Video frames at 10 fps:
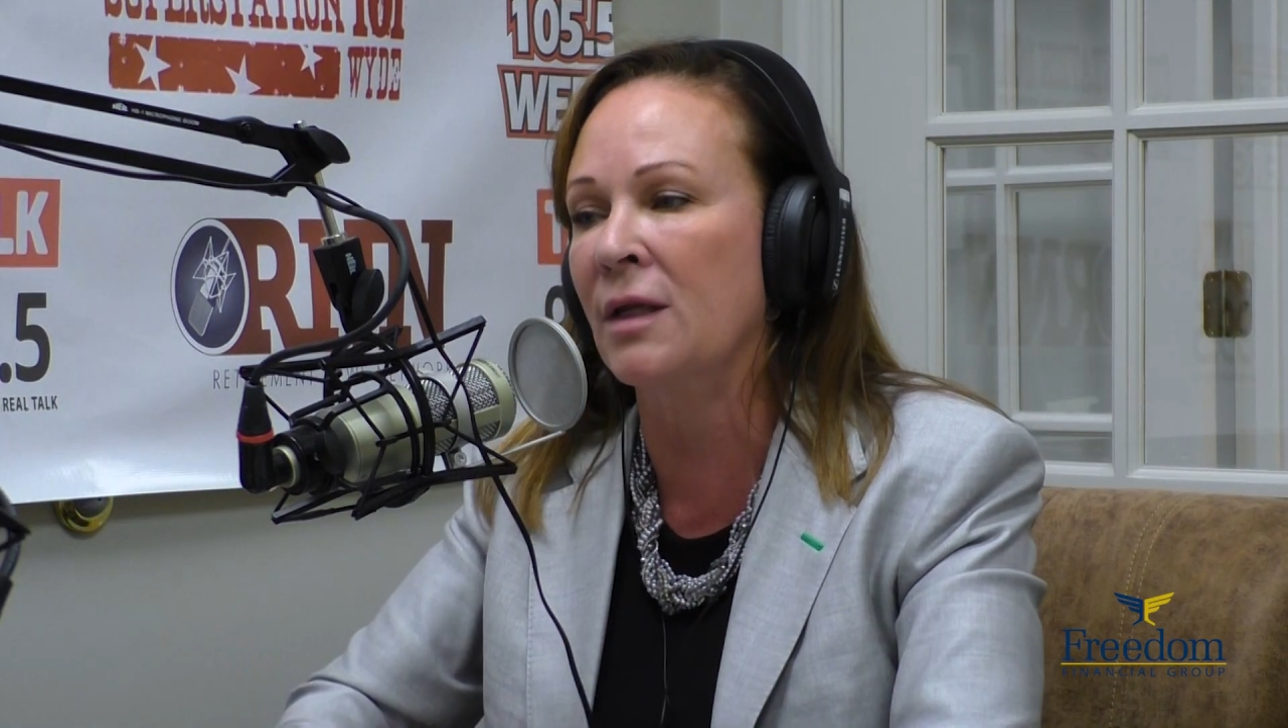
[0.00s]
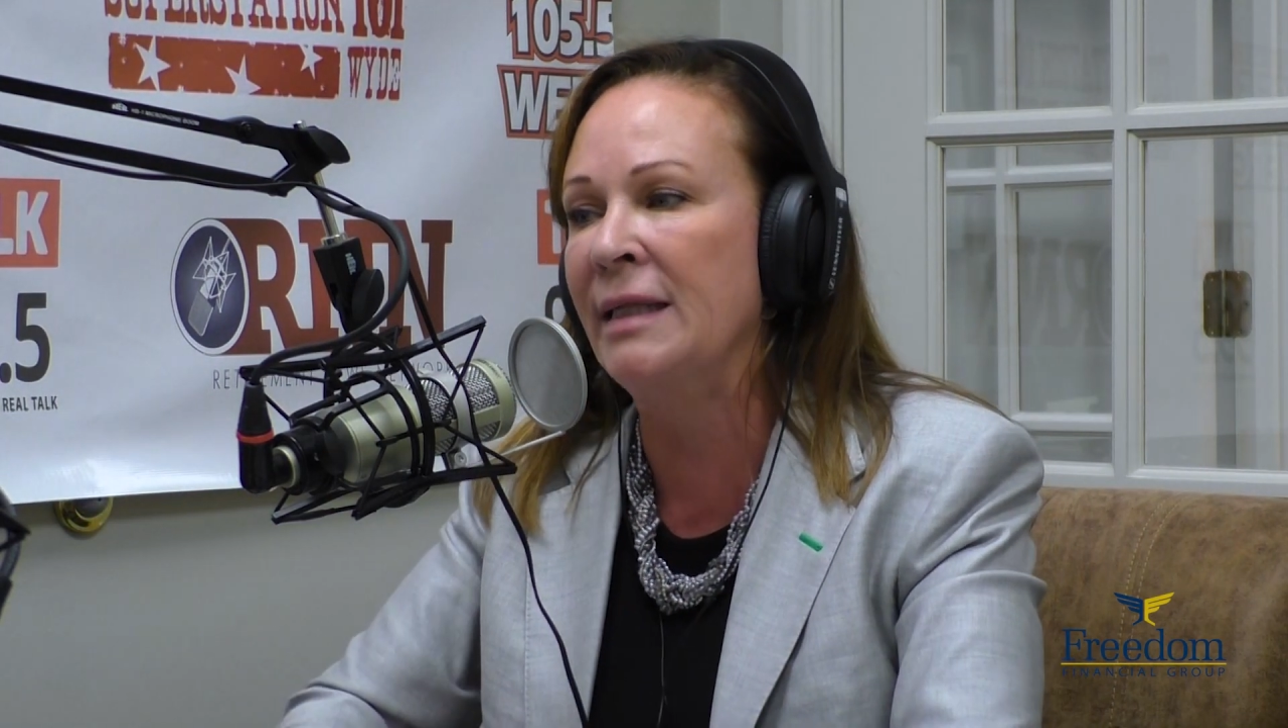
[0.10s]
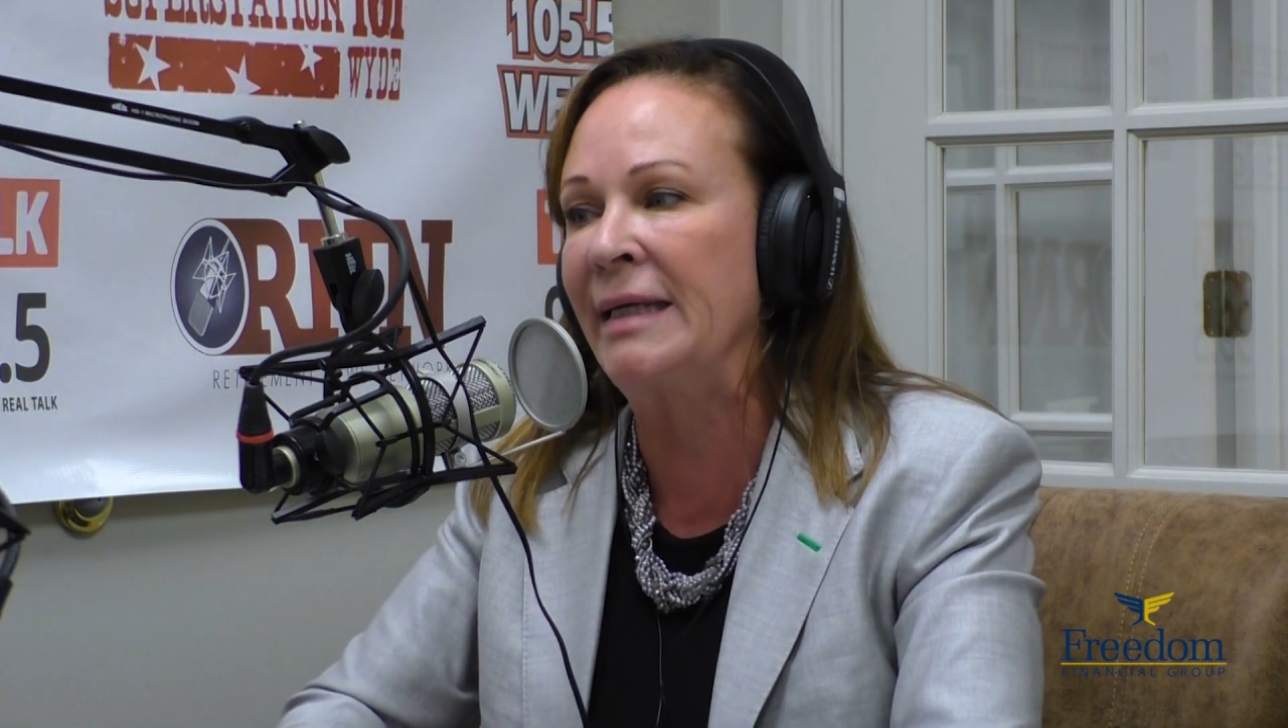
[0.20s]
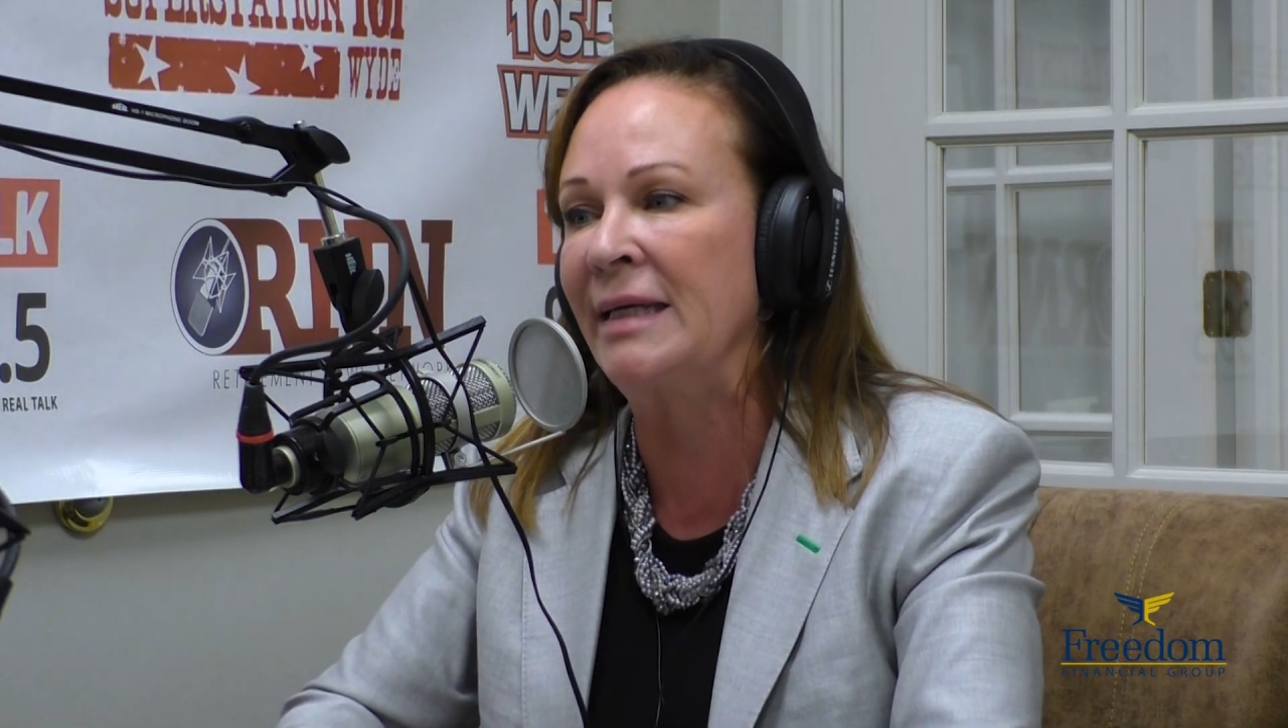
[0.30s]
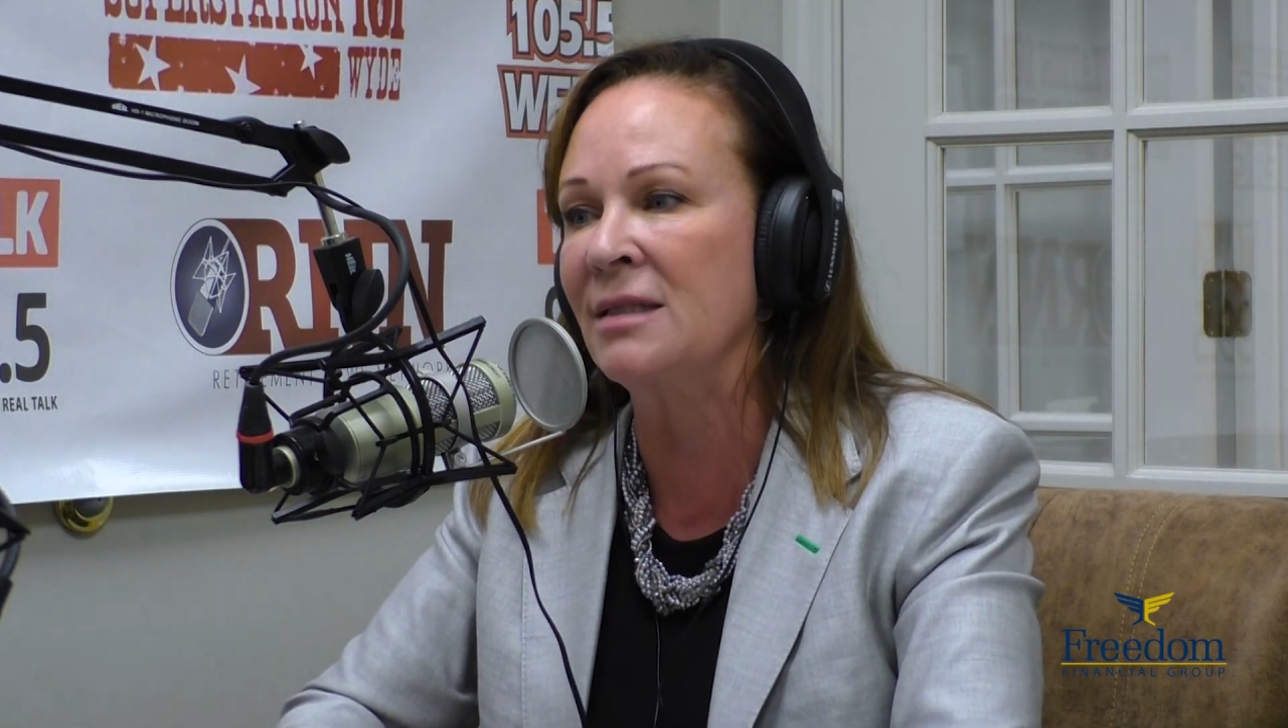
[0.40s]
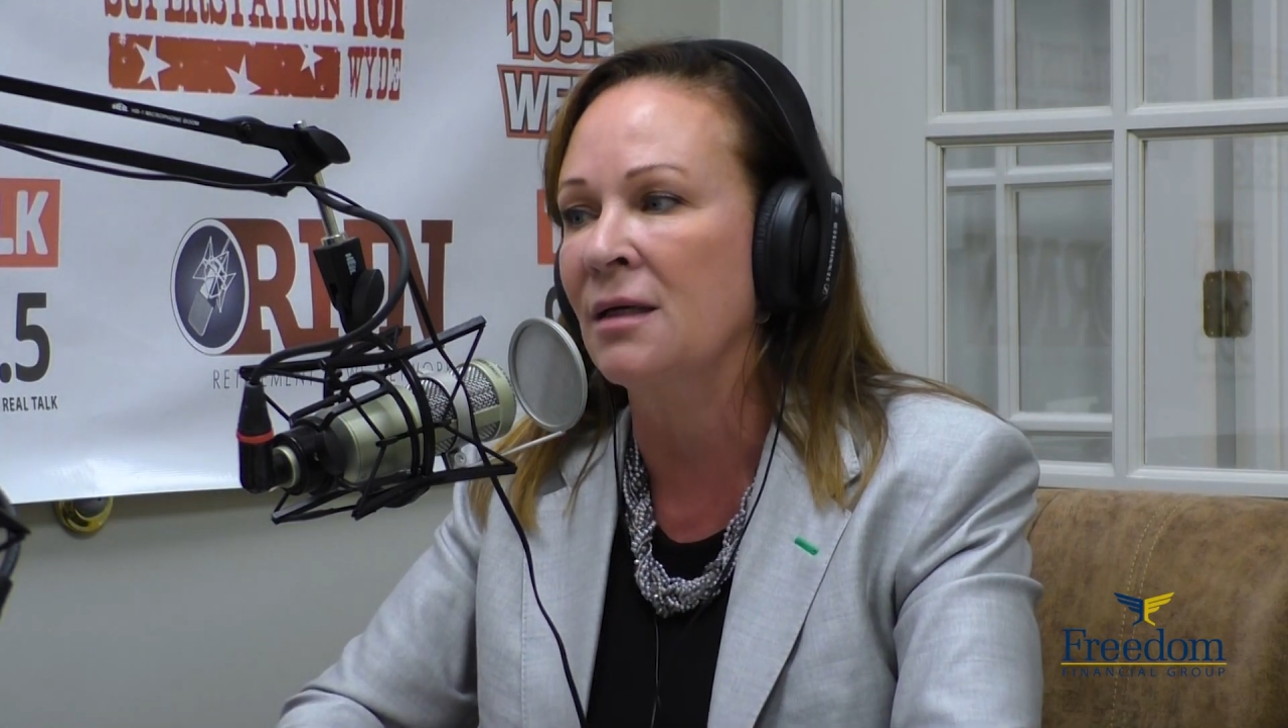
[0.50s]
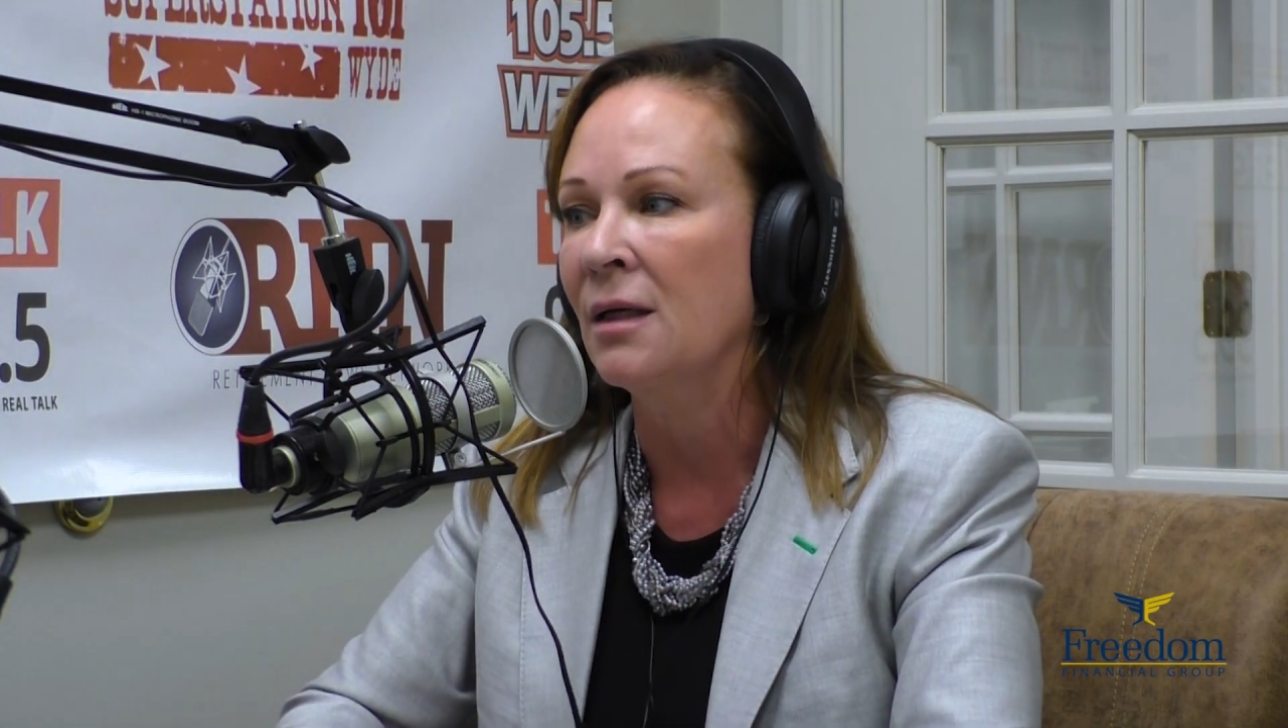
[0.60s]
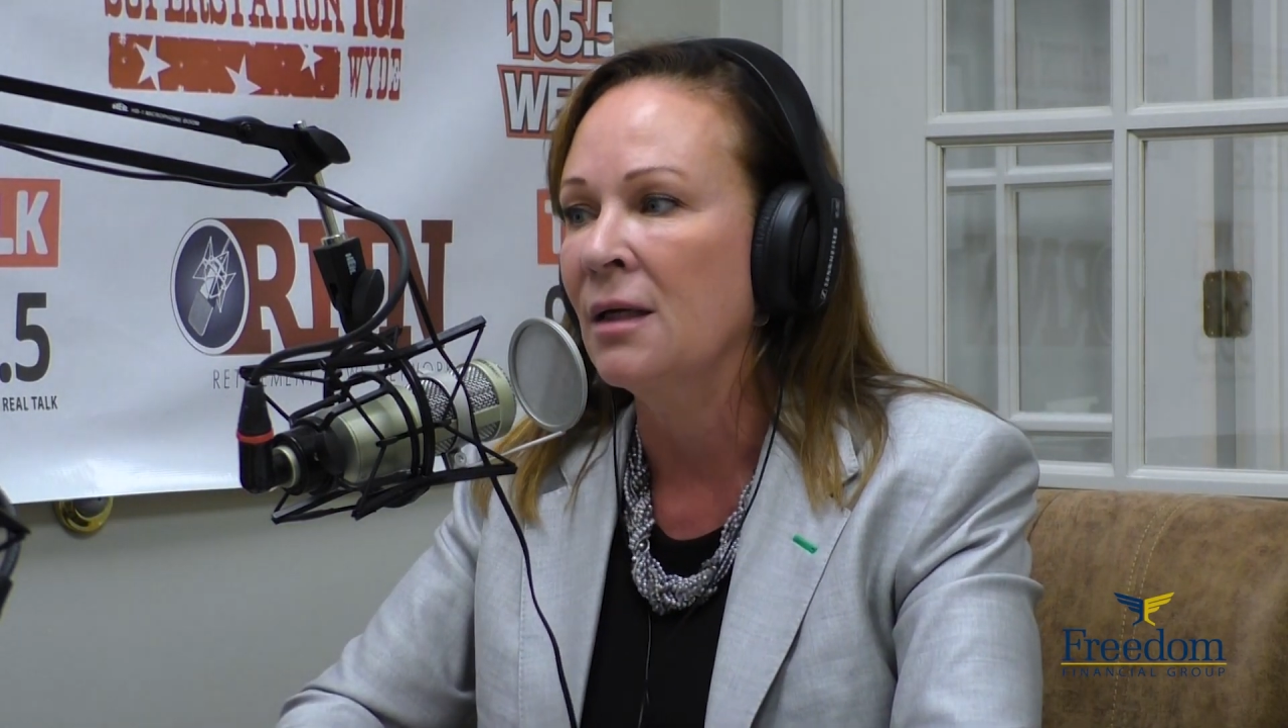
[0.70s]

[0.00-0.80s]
things,